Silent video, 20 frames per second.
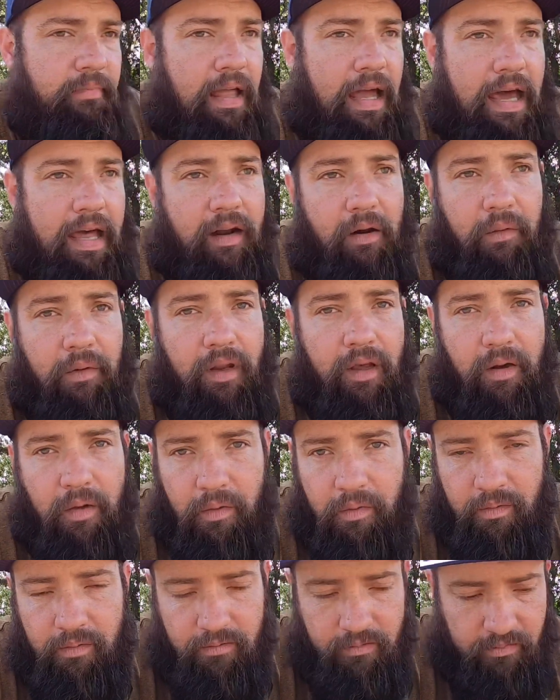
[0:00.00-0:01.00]
I don't
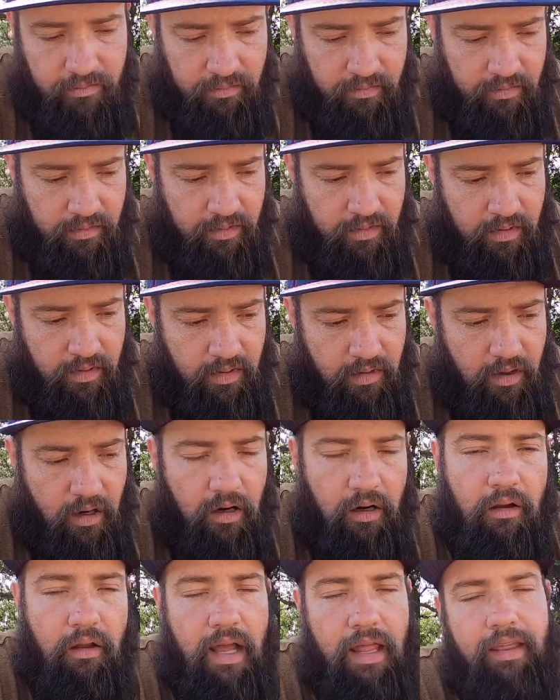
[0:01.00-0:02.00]
know.
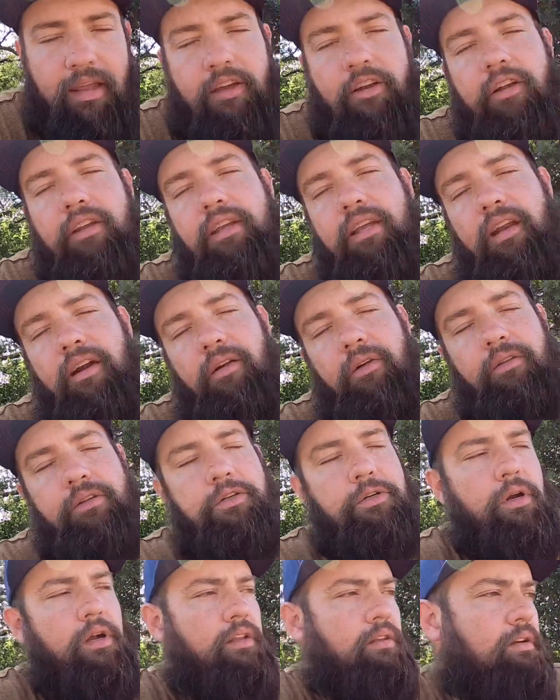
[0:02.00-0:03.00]
Or they couldn't get it on the
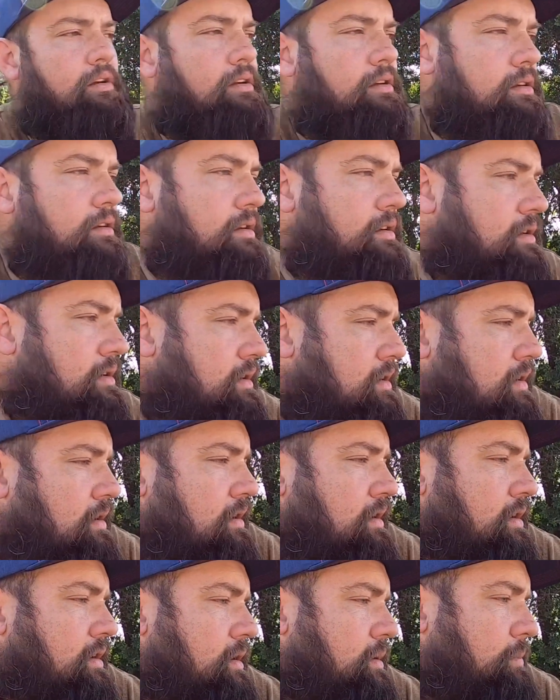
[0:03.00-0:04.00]
trailer.
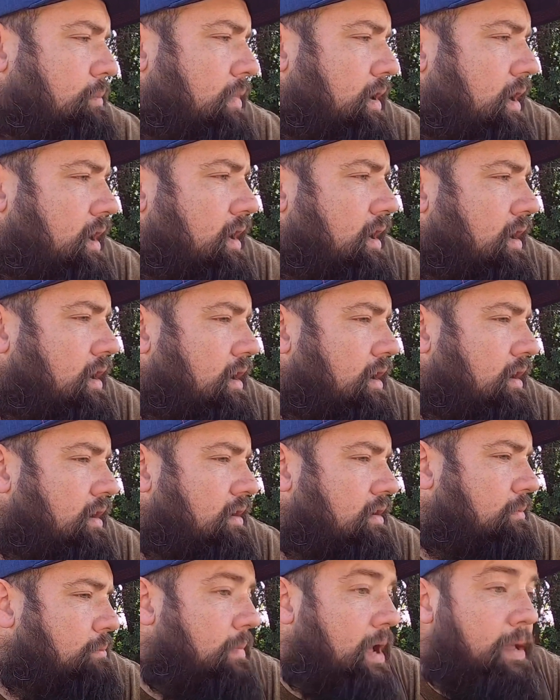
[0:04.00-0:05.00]
But
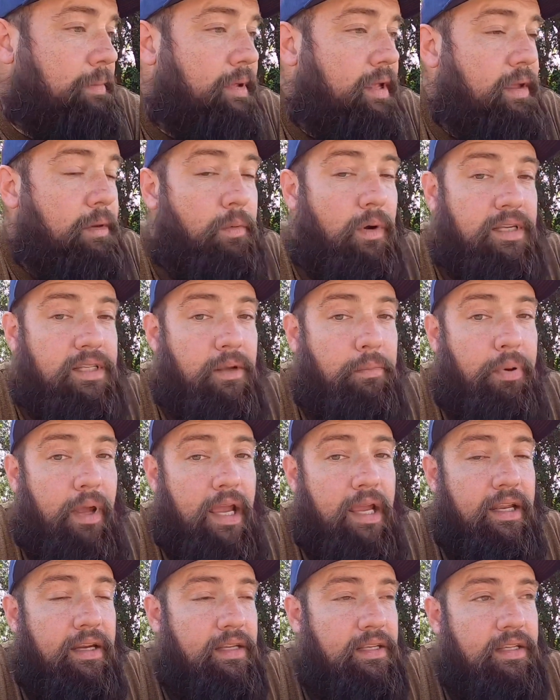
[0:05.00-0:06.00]
maybe he wasn't
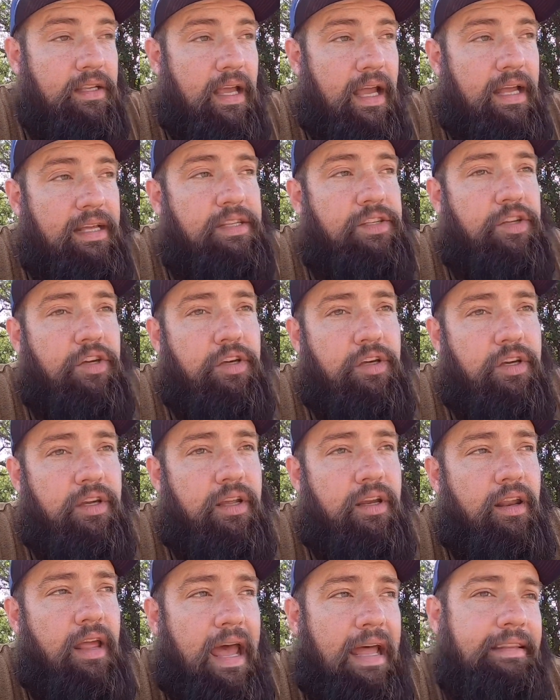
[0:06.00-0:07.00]
paying as
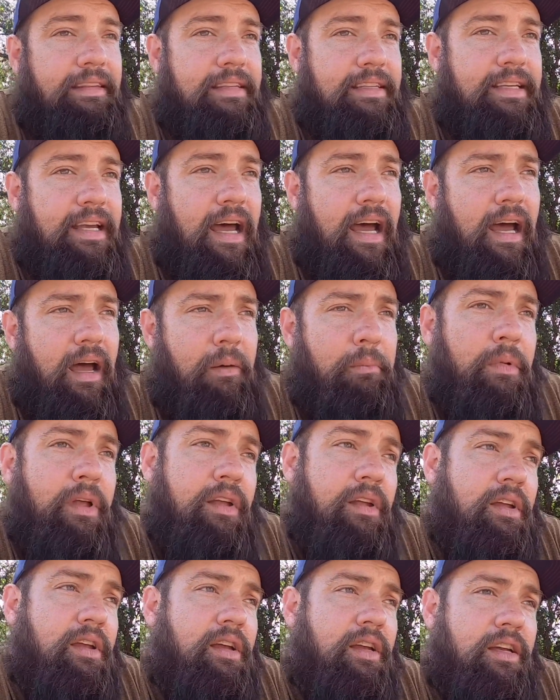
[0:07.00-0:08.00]
good at the time,
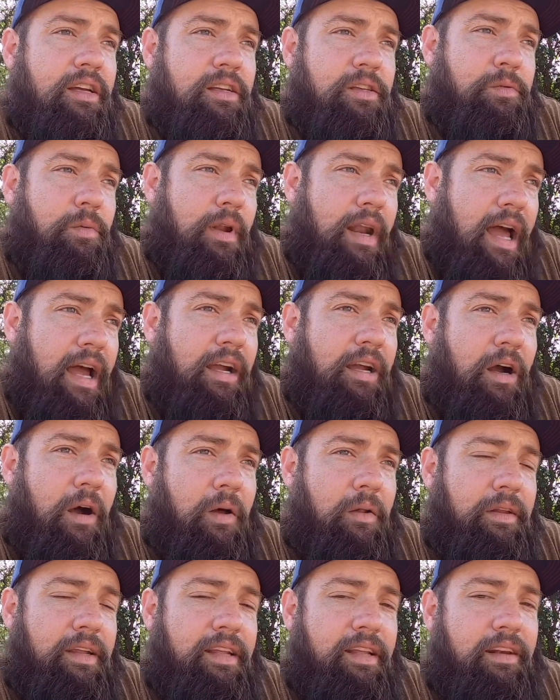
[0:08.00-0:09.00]
because when I
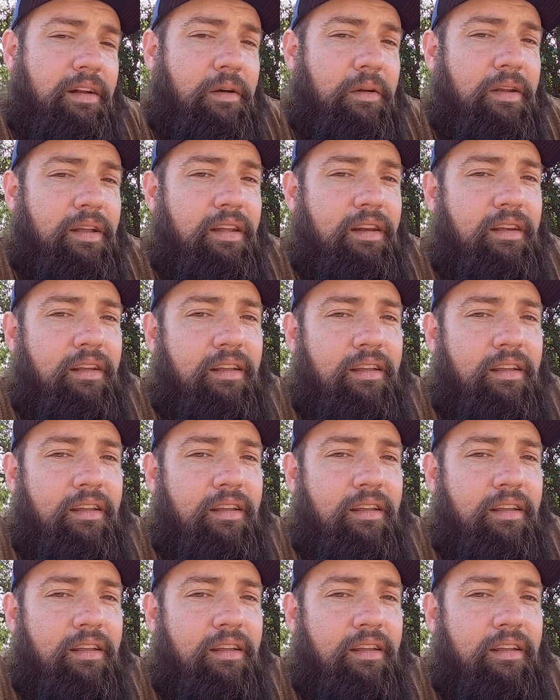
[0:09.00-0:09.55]
called in on it,